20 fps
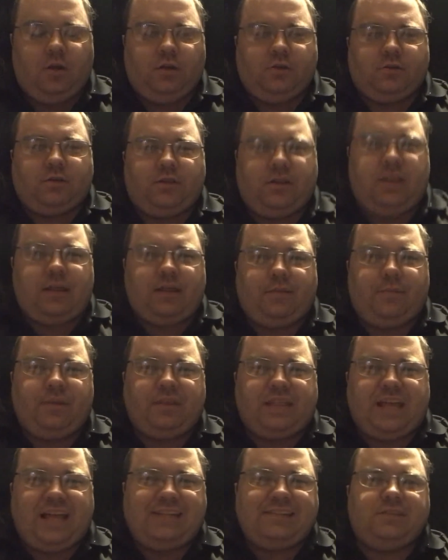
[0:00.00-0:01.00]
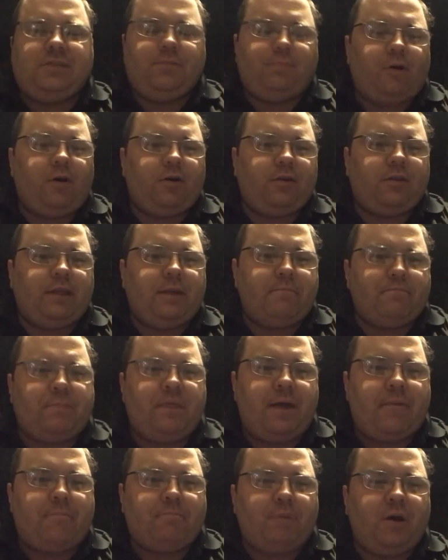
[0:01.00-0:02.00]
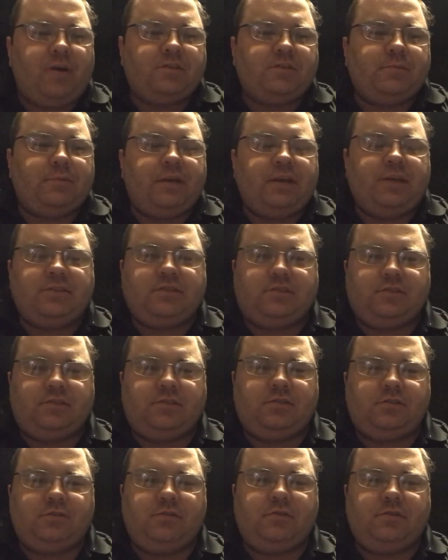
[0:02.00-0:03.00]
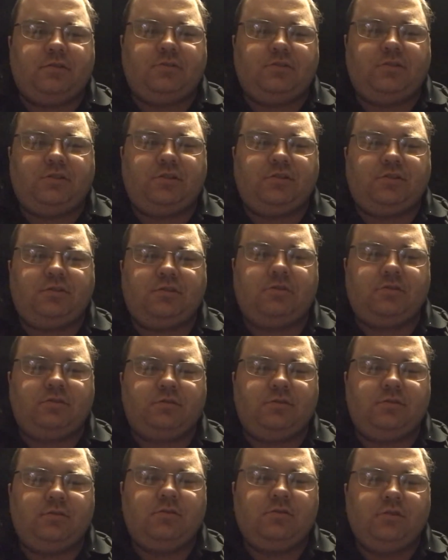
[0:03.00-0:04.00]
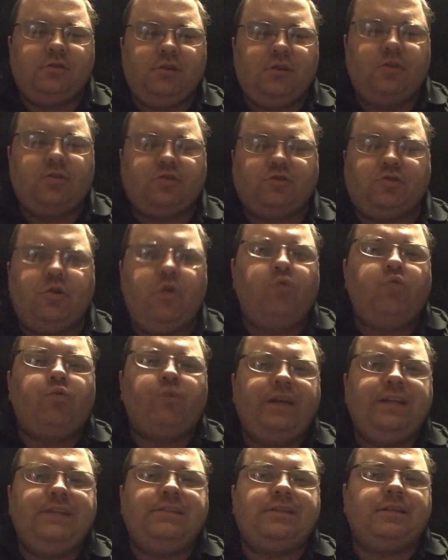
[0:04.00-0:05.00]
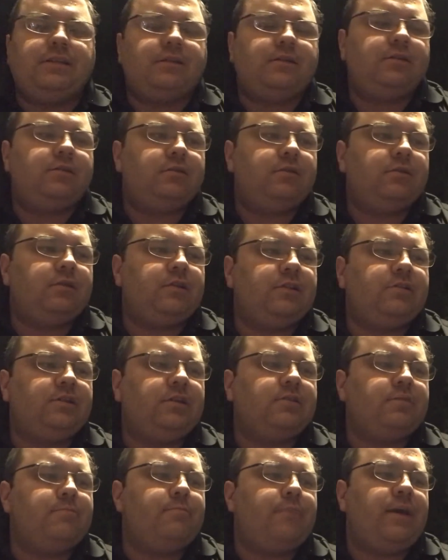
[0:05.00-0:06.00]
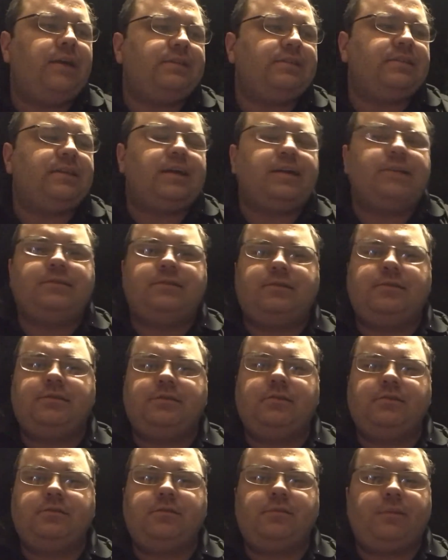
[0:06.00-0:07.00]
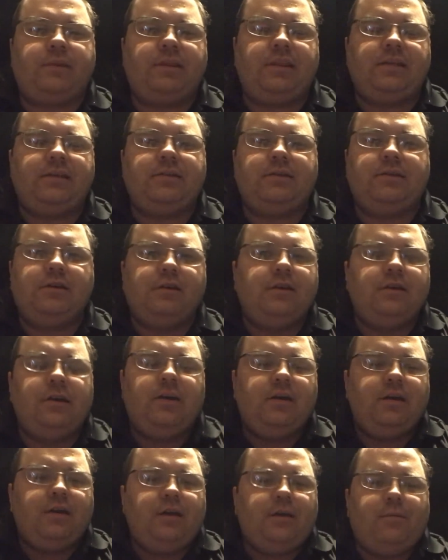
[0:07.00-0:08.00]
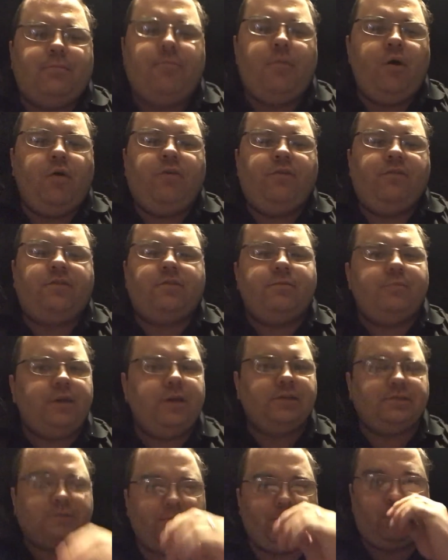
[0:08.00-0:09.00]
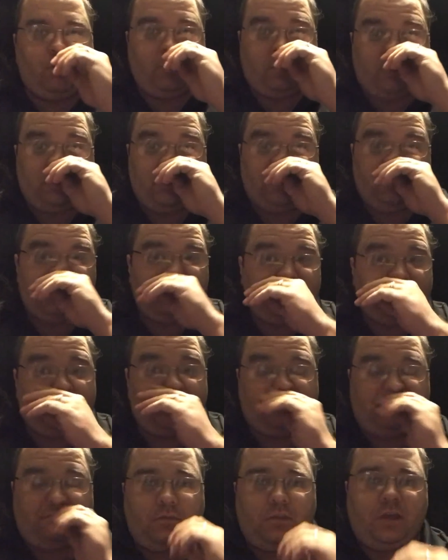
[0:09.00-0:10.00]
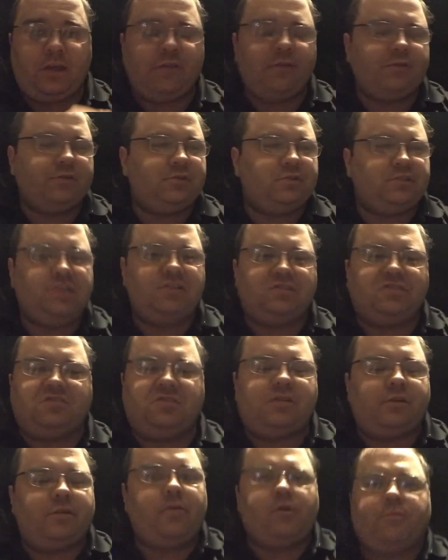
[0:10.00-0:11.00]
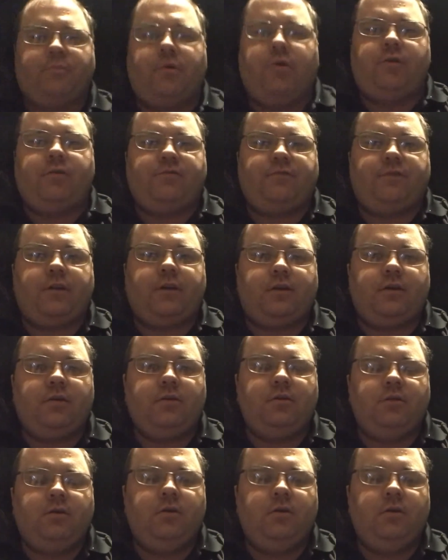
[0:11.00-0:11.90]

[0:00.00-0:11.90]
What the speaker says: So, I mean, that's the part that bugs me. Is there's no reason. That doesn't make sense. I mean, motive to me is important. And there's just 0 motive here.